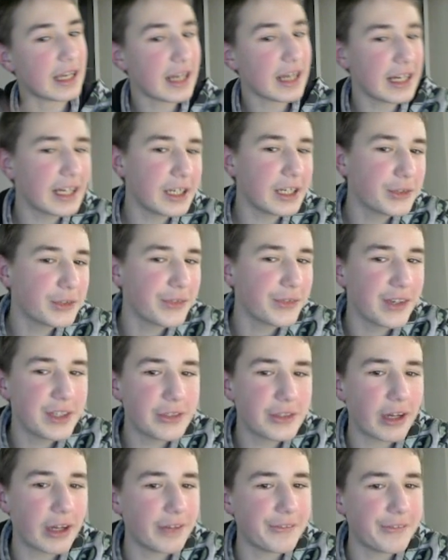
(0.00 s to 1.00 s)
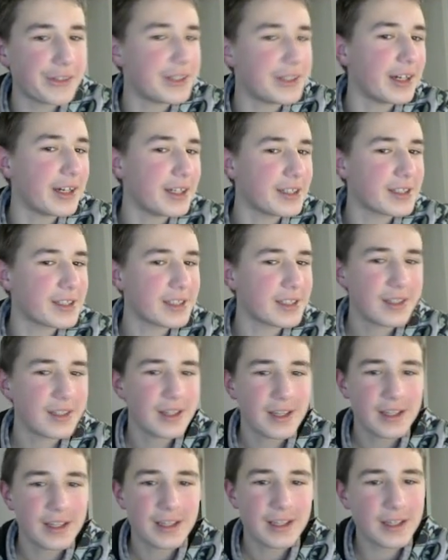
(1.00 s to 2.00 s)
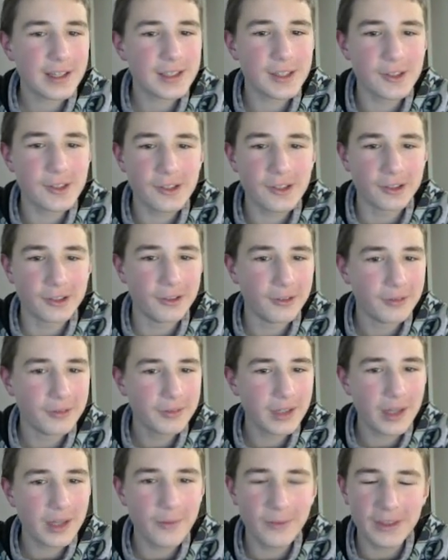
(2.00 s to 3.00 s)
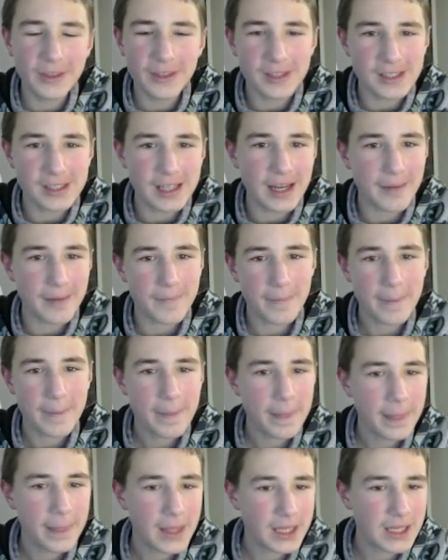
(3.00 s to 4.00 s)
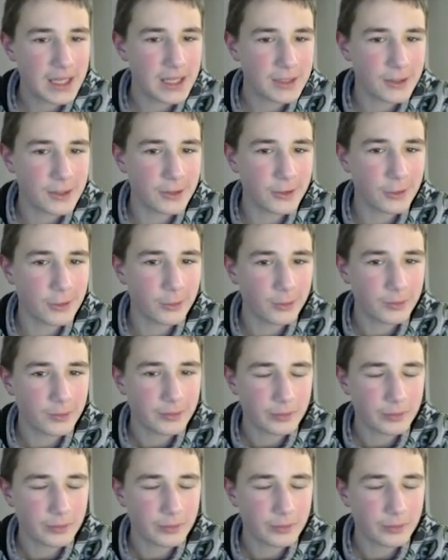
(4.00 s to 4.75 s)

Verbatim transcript: I get a 2200, guys? Yes or no? Will I win this game? Yes or no?